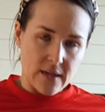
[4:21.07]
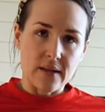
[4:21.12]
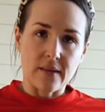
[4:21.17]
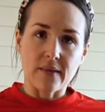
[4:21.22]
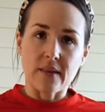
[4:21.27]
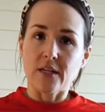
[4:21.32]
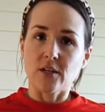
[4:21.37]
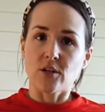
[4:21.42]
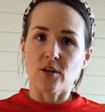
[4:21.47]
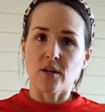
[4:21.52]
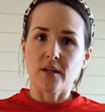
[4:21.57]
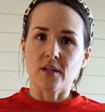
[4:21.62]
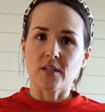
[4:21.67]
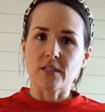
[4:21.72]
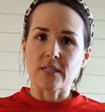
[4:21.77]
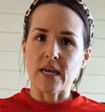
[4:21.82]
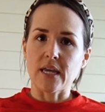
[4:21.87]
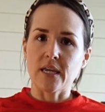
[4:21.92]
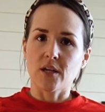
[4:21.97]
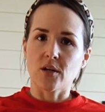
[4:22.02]
And then you're gonna
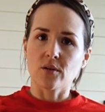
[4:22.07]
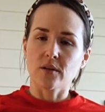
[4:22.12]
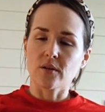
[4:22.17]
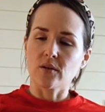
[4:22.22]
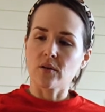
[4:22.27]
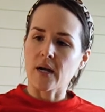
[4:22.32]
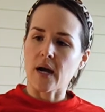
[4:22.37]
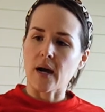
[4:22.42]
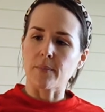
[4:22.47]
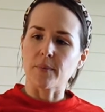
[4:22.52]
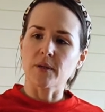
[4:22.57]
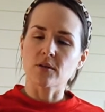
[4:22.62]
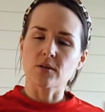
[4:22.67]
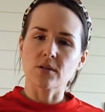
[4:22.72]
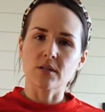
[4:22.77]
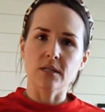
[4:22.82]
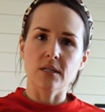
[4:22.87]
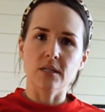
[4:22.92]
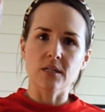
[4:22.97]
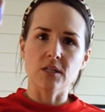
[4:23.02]
take your little cup and you're
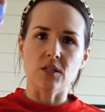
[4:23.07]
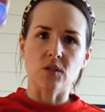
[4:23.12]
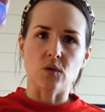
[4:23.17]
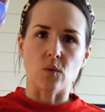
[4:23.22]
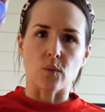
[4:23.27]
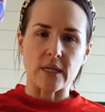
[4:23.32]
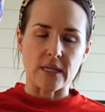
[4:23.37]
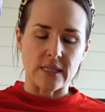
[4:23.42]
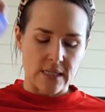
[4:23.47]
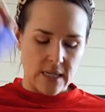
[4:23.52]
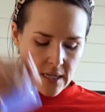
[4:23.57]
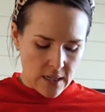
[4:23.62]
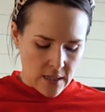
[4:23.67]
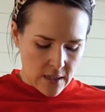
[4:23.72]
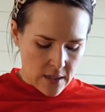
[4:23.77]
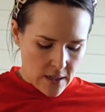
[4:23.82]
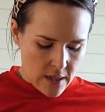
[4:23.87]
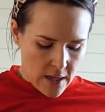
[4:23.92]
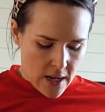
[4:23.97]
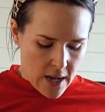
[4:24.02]
just gonna squeeze it,
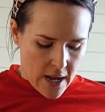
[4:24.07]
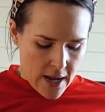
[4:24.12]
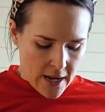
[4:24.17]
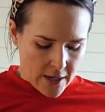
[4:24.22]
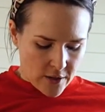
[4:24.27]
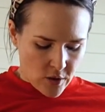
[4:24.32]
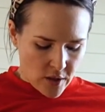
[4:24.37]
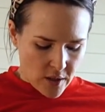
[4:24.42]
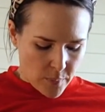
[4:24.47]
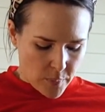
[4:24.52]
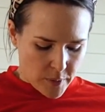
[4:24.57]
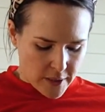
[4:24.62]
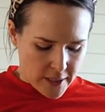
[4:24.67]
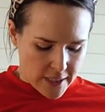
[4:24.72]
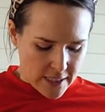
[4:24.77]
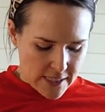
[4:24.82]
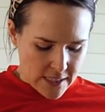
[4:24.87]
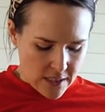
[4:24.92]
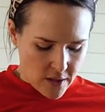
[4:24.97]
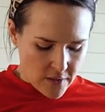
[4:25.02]
and you're gonna
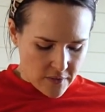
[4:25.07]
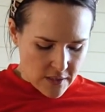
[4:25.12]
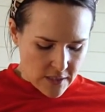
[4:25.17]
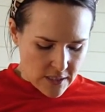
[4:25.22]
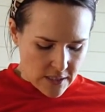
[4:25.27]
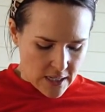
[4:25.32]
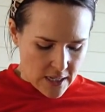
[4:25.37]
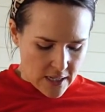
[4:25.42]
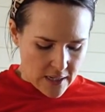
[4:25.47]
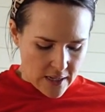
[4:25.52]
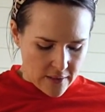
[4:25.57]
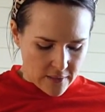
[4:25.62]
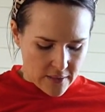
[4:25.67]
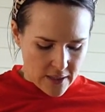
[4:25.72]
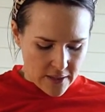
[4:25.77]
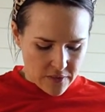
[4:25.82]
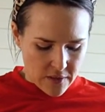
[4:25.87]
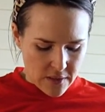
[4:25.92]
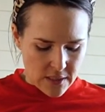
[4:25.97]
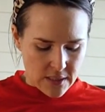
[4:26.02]
place it on the skin and
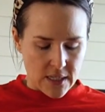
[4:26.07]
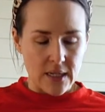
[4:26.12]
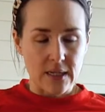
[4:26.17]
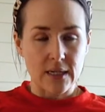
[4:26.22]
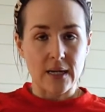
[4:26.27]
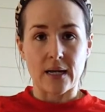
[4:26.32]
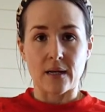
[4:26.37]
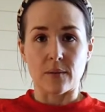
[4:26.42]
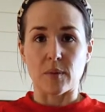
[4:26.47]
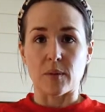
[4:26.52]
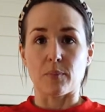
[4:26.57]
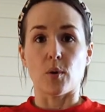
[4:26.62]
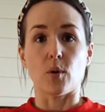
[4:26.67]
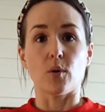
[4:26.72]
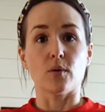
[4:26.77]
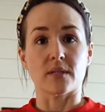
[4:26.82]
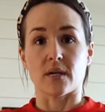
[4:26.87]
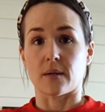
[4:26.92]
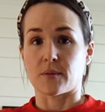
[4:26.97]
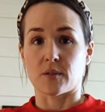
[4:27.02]
let the skin kind of be
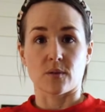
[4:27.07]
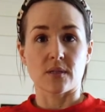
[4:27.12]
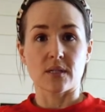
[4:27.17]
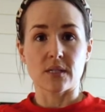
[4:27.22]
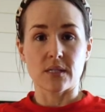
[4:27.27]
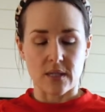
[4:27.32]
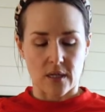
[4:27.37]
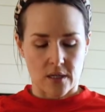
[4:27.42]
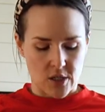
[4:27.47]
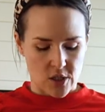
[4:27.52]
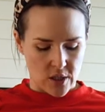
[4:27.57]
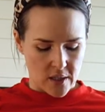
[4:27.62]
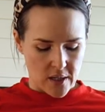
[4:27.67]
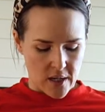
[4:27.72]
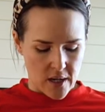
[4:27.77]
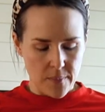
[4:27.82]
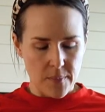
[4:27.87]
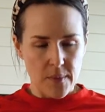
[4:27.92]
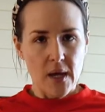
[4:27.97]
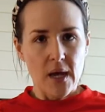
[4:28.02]
pulled up. So it's a suction
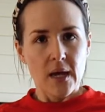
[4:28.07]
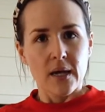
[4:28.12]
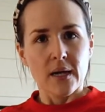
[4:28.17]
cup.